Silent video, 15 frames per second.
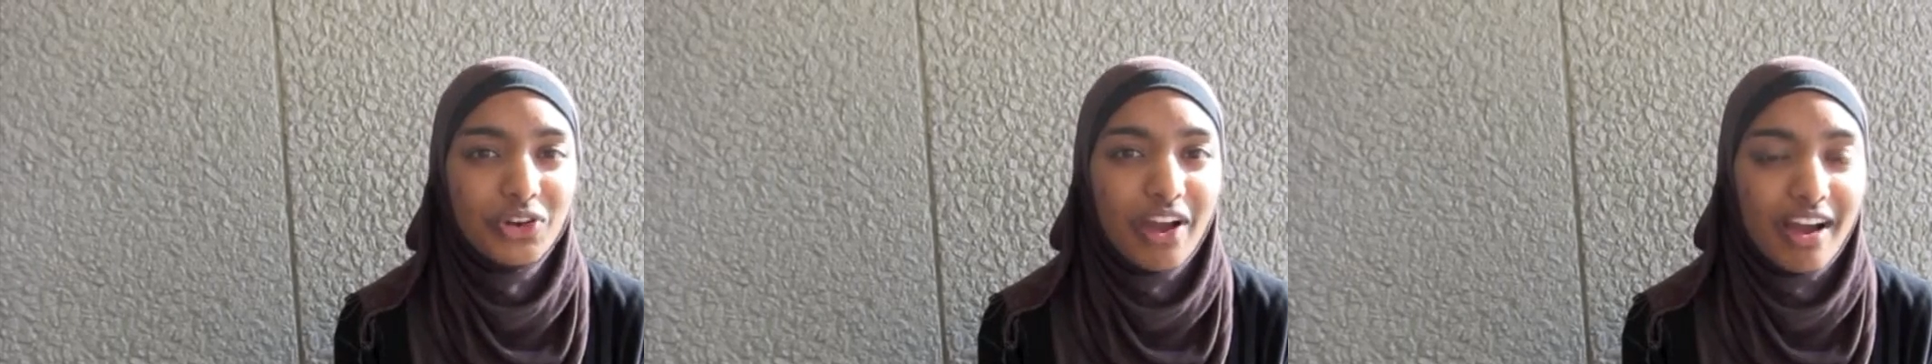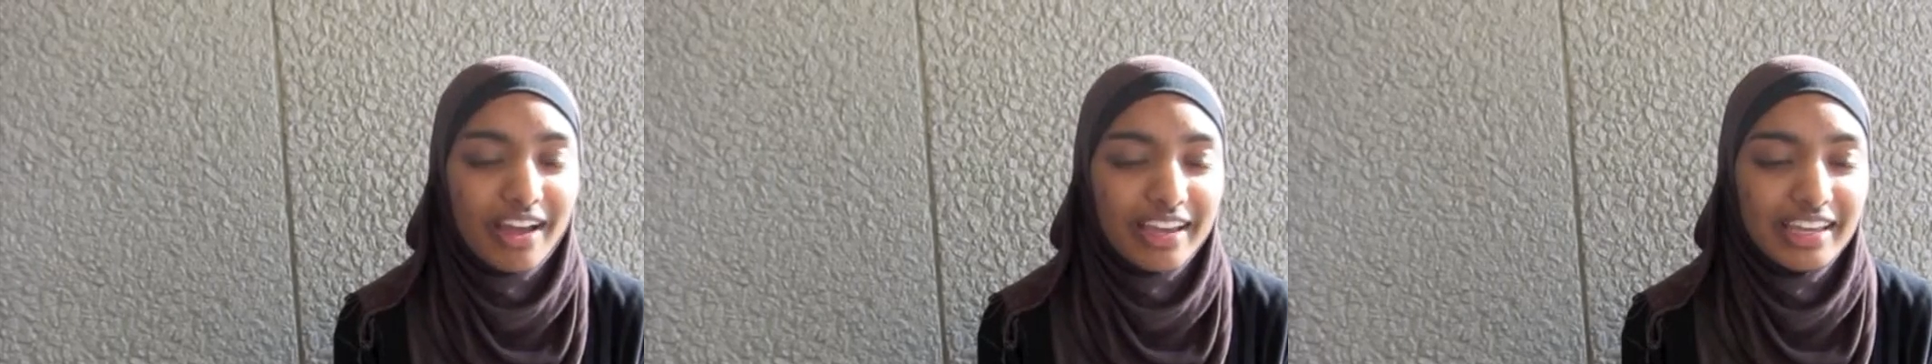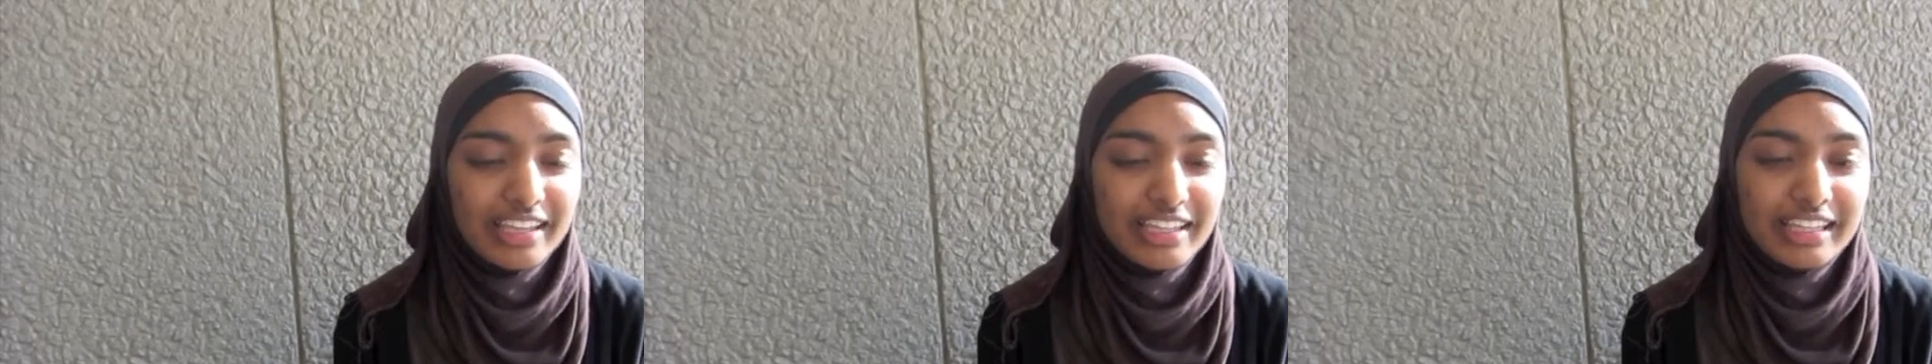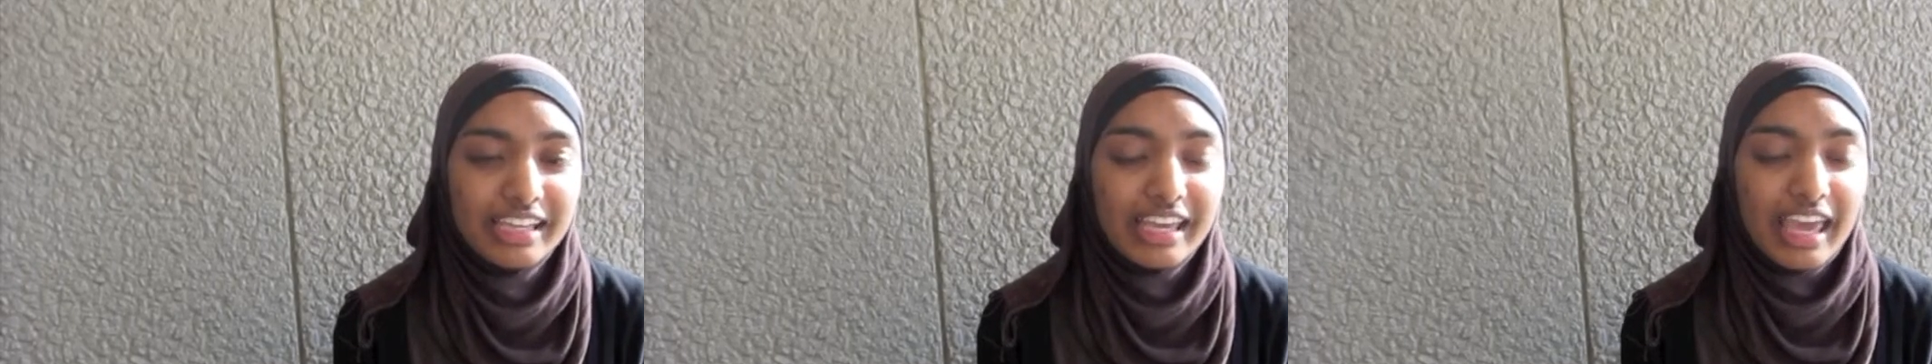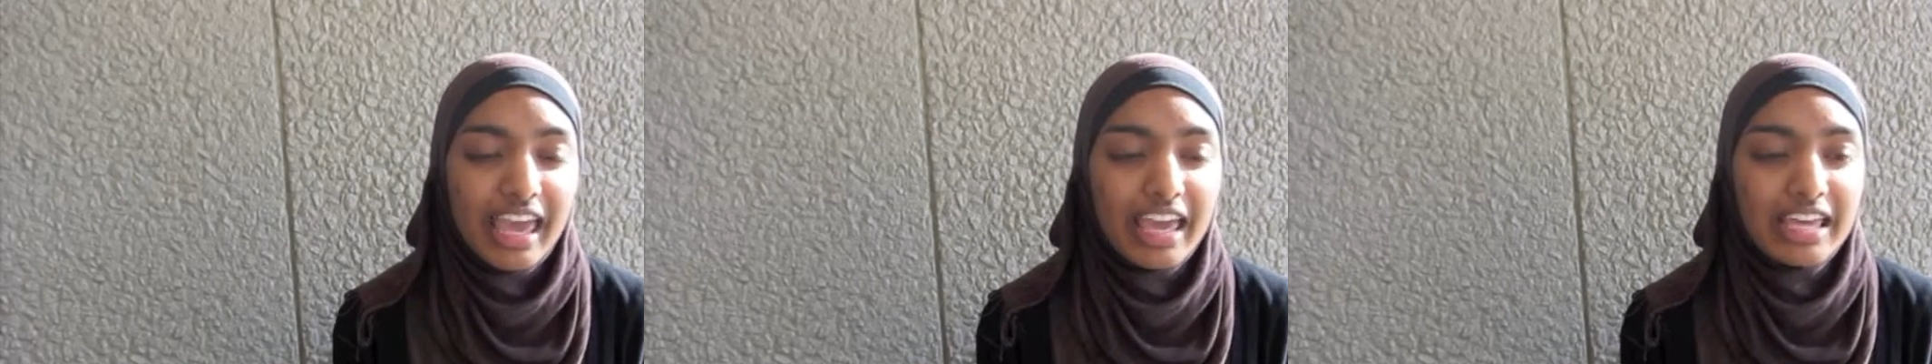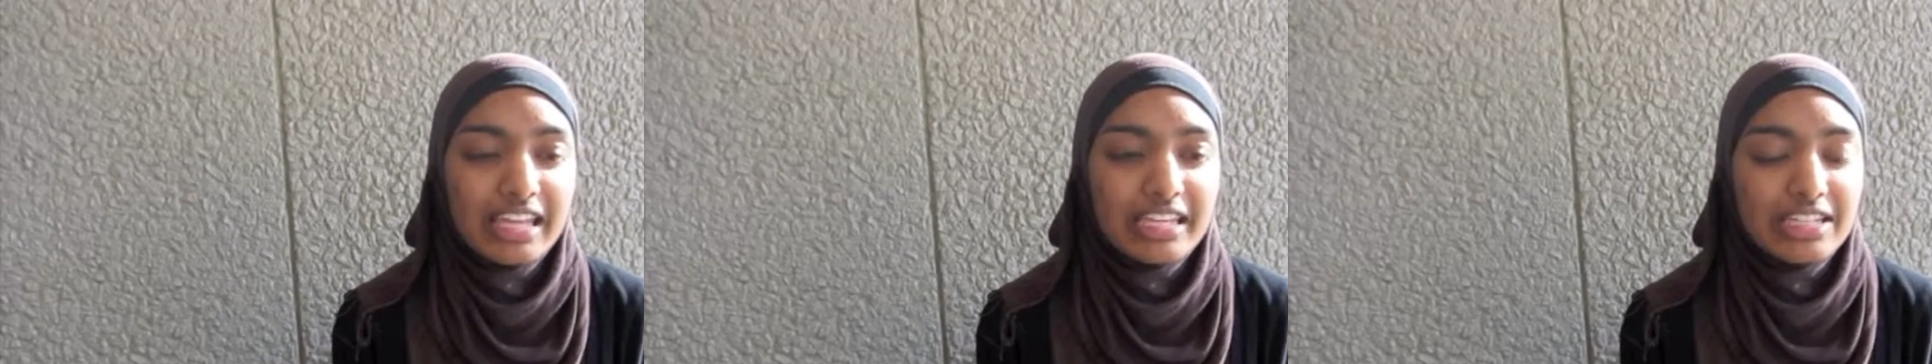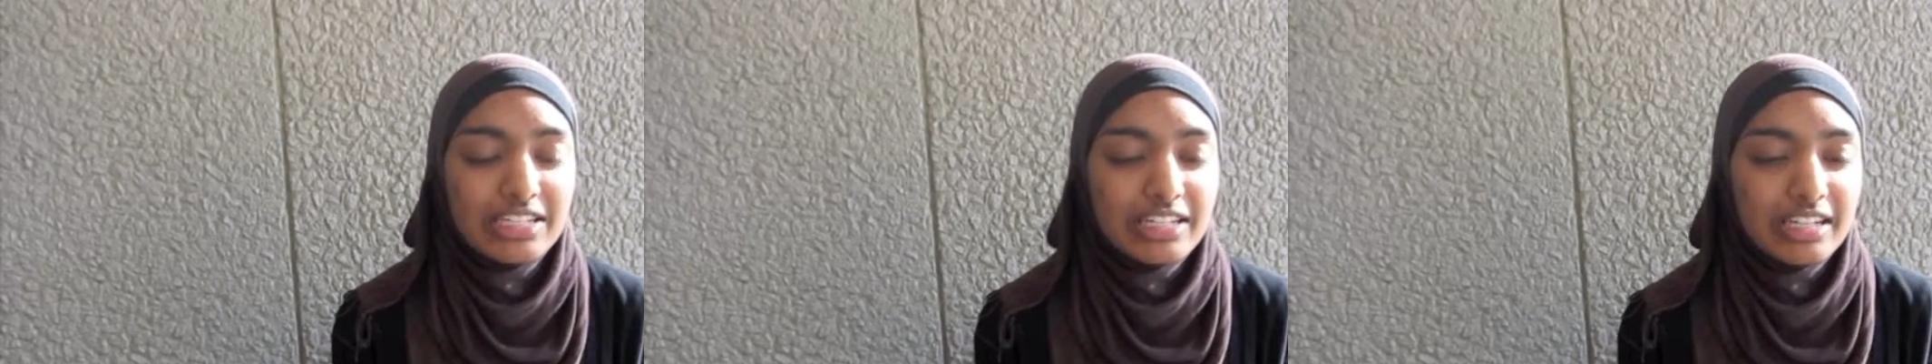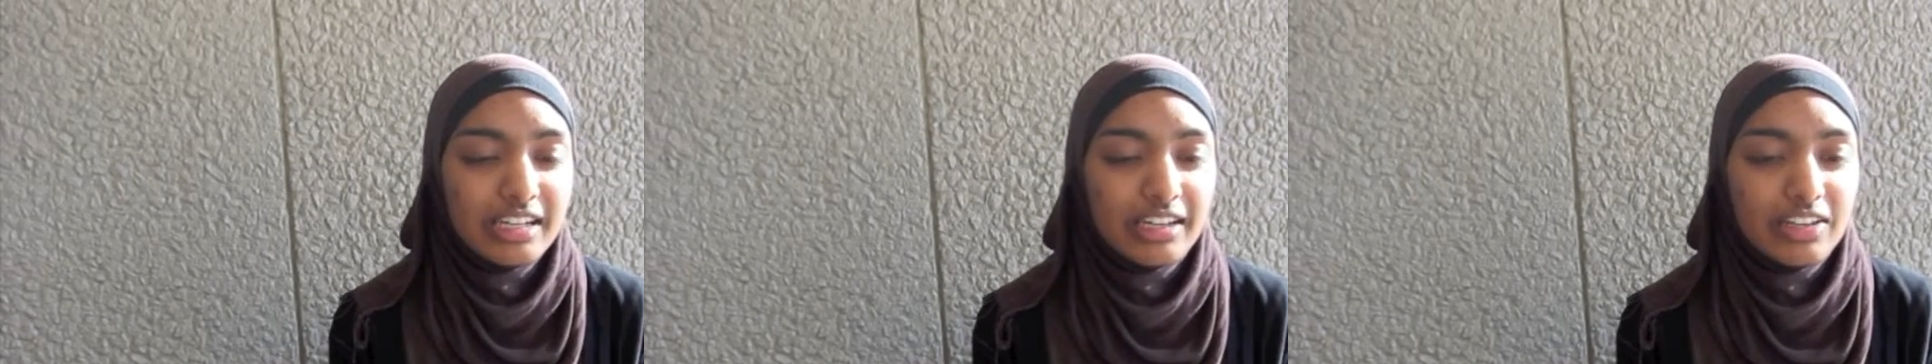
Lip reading: high, and